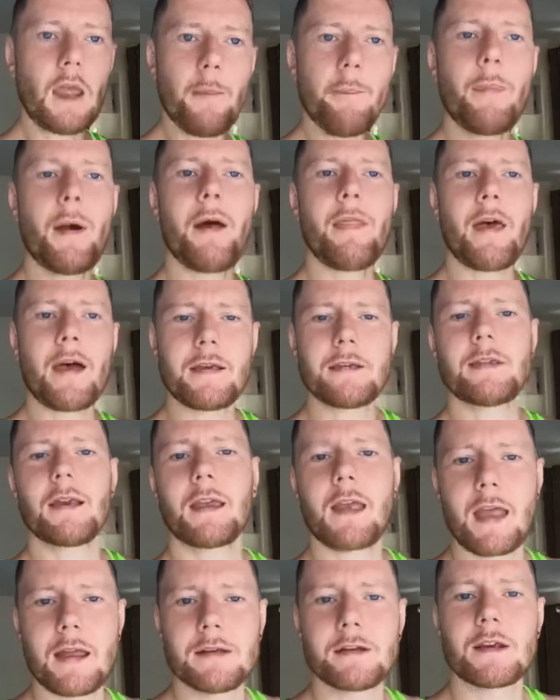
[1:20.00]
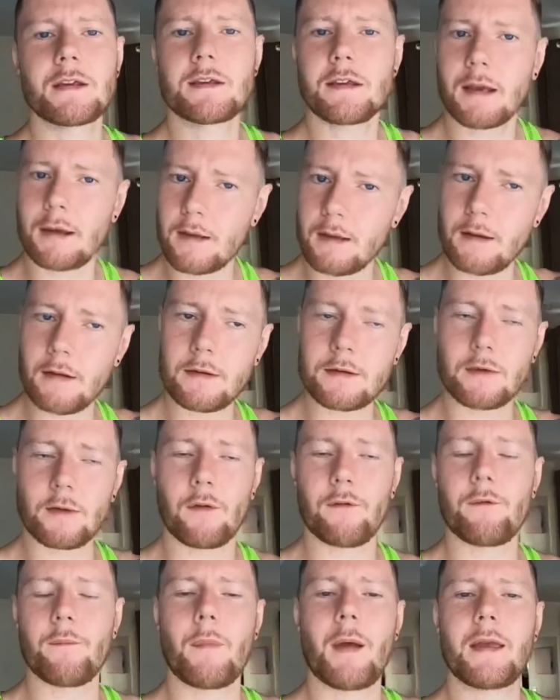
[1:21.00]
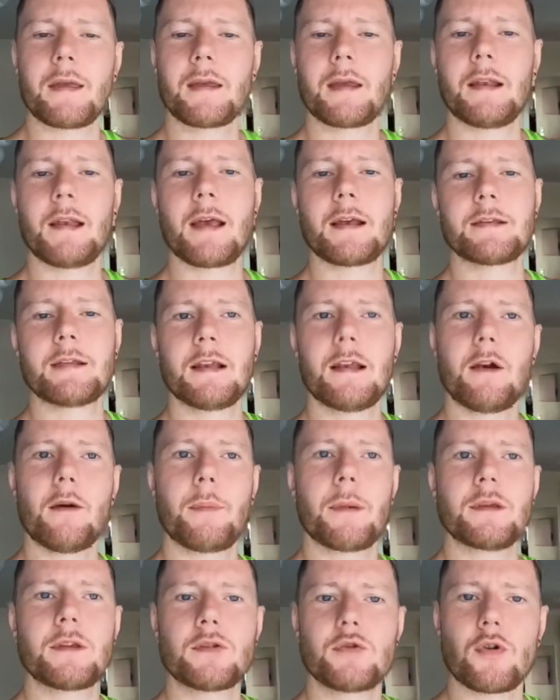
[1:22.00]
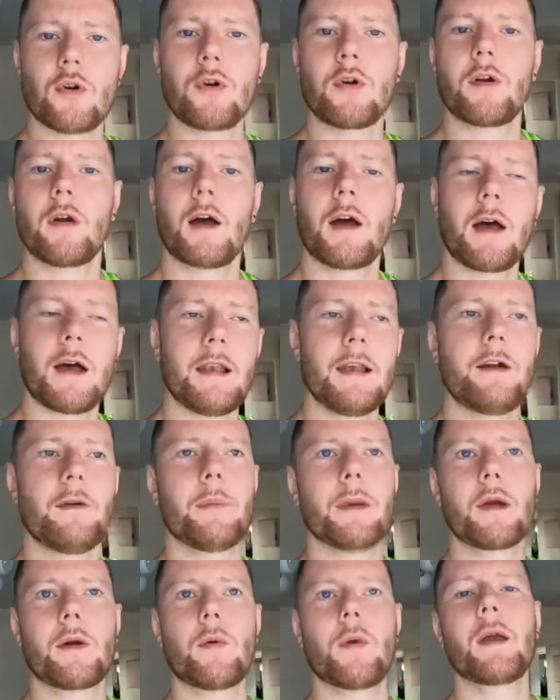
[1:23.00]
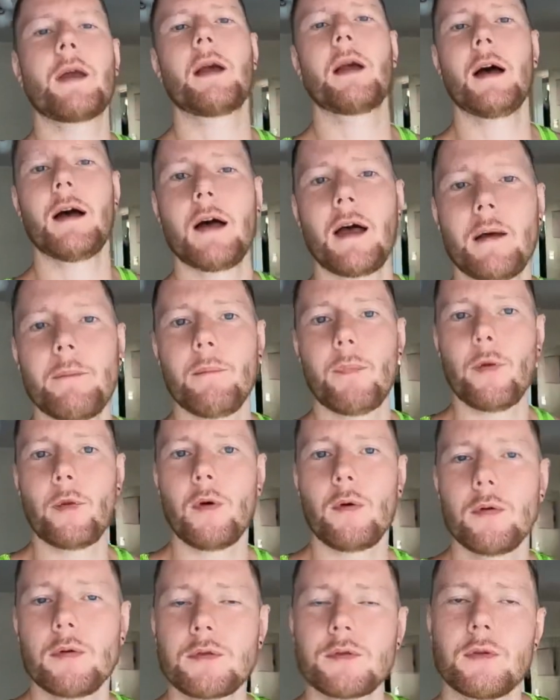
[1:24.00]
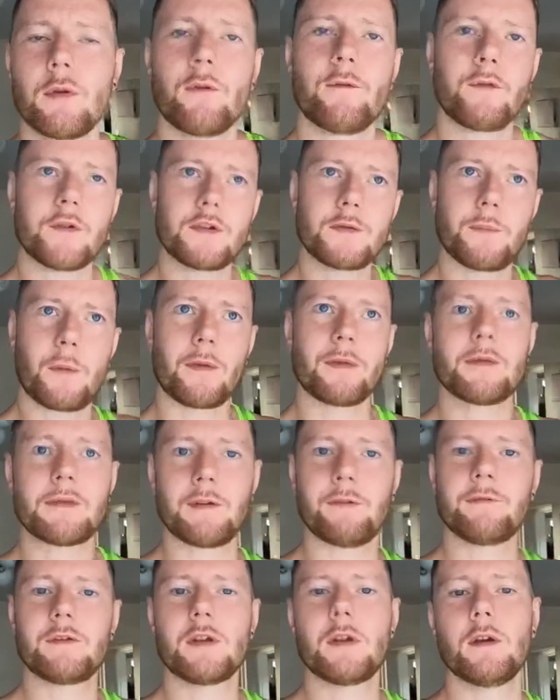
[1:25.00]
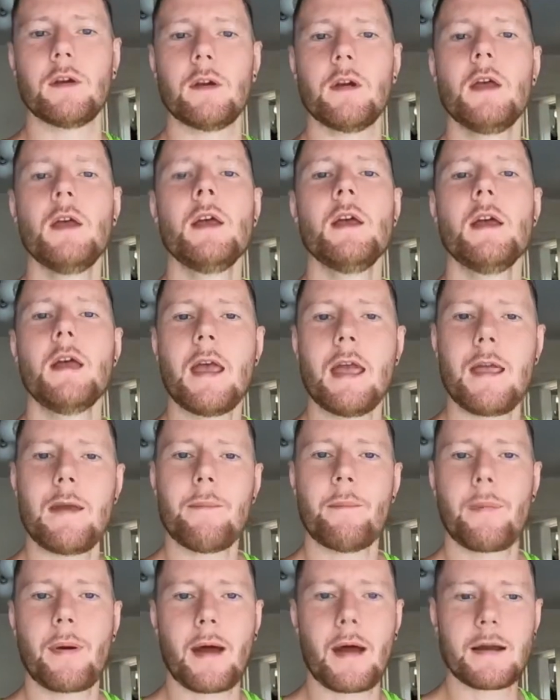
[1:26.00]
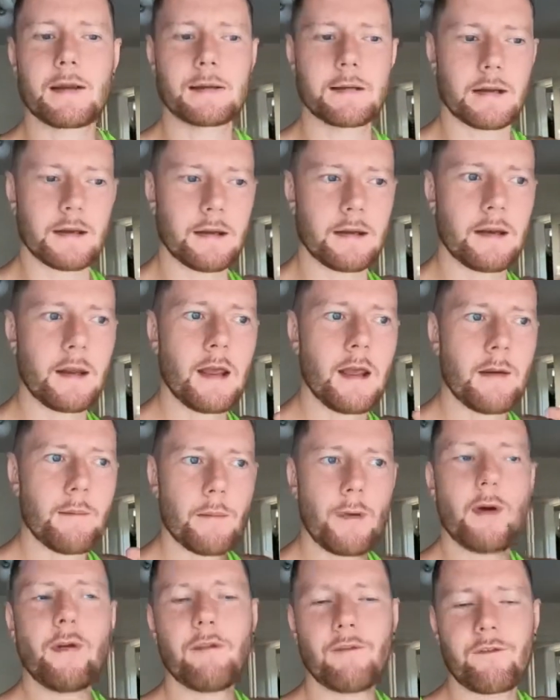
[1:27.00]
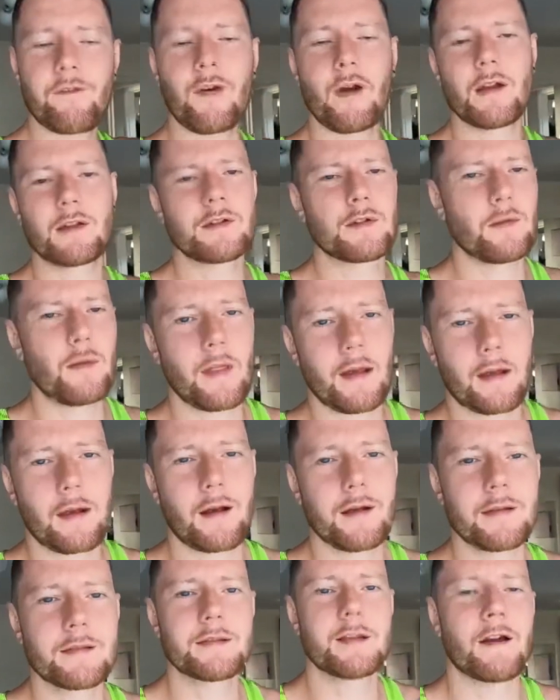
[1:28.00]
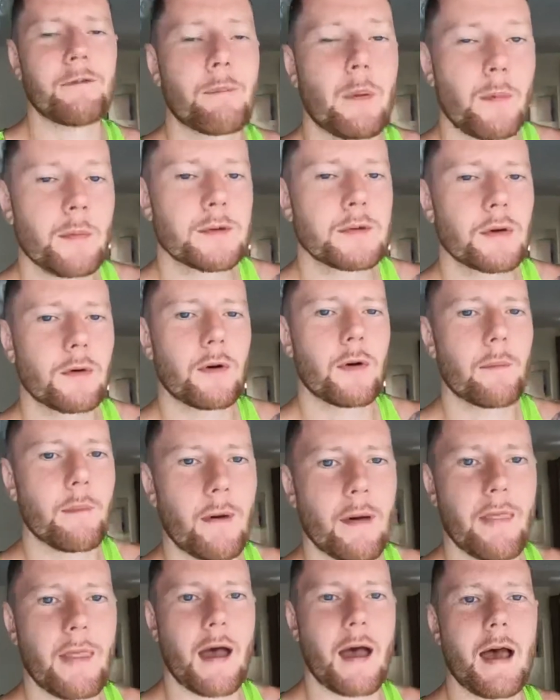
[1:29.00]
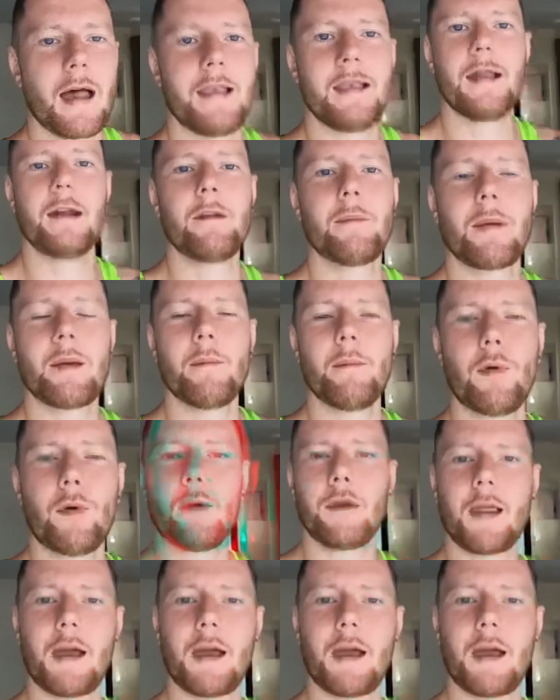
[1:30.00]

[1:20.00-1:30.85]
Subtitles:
But that's again just to sort of make your legs a little bit stronger, a little bit quicker and more sort of responsive to impact and moving faster and all that kind of stuff, but we'll talk about that a little bit more